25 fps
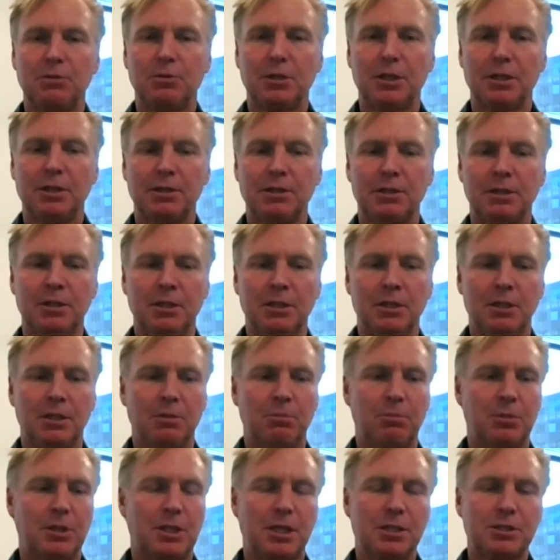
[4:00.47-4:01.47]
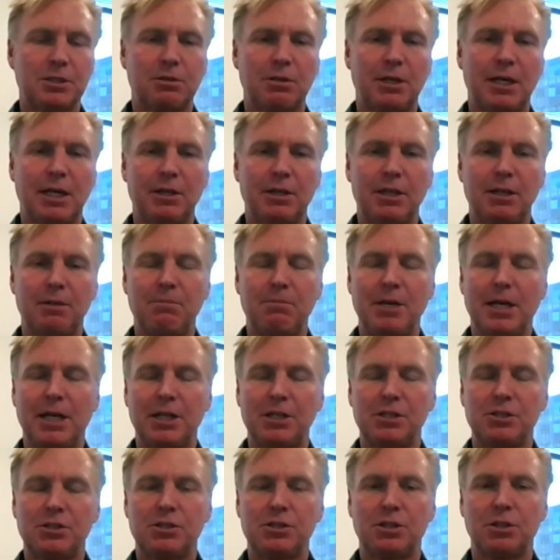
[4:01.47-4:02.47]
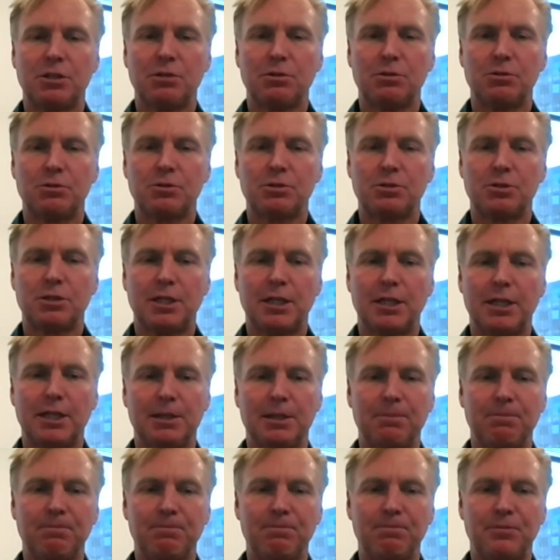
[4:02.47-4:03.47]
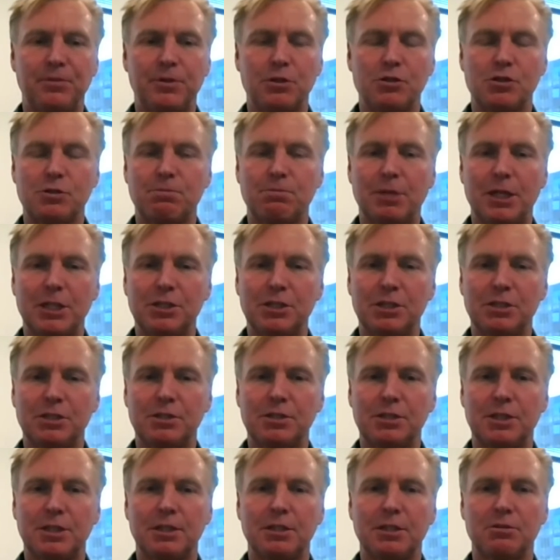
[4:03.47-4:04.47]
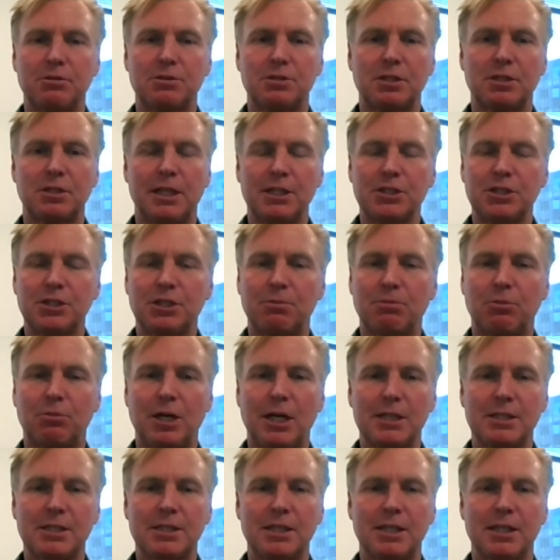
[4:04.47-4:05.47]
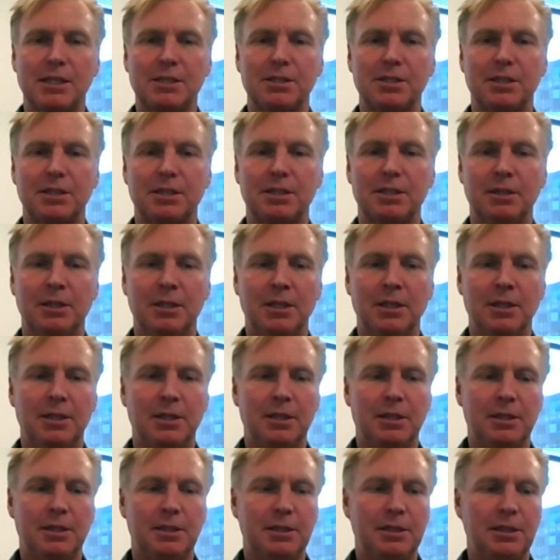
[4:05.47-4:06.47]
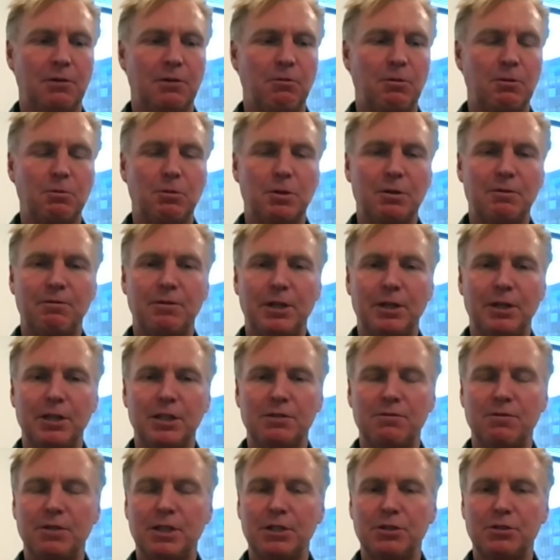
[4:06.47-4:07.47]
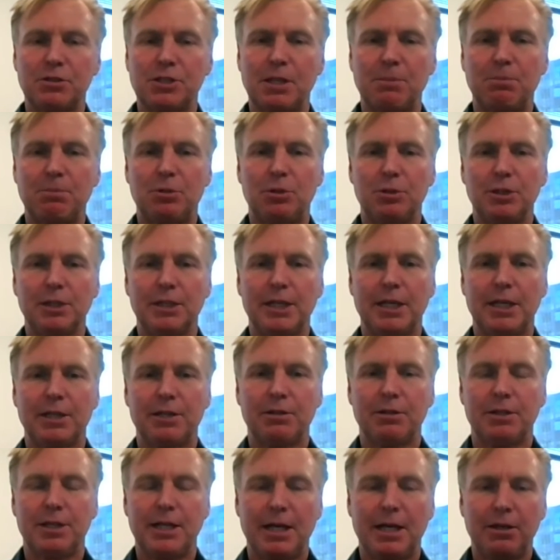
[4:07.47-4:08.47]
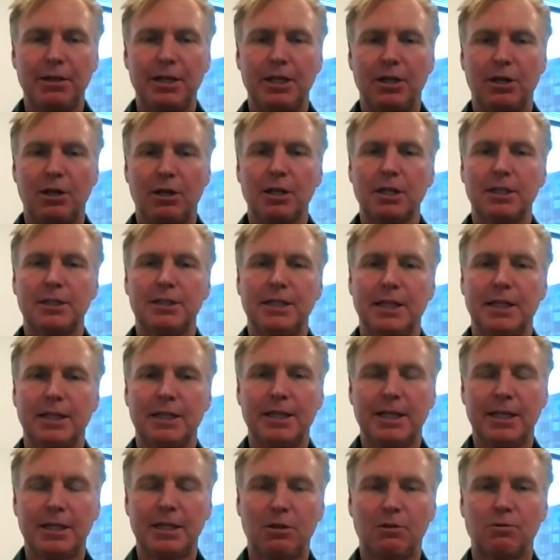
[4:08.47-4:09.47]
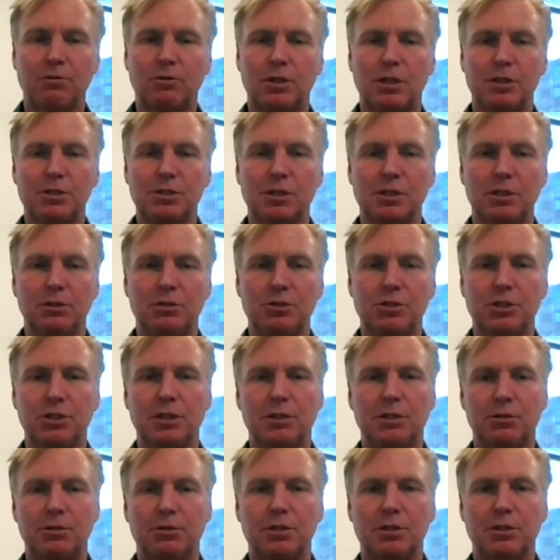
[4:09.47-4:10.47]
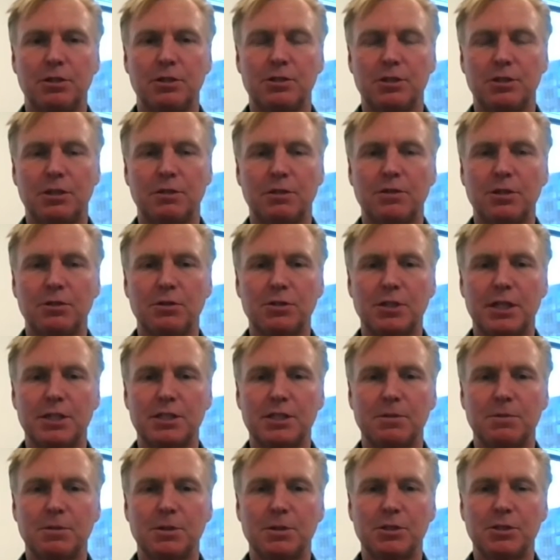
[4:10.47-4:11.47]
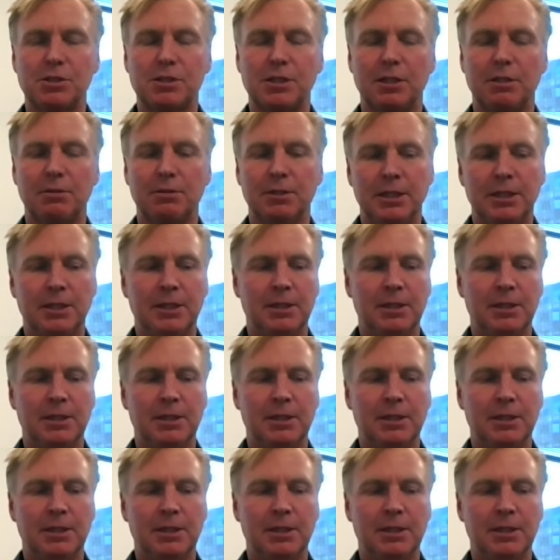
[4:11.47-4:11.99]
with, but also how they manage those budgets and those selection process, and what various vendors they pull together and how they architect that overall solution in order to serve those customers. So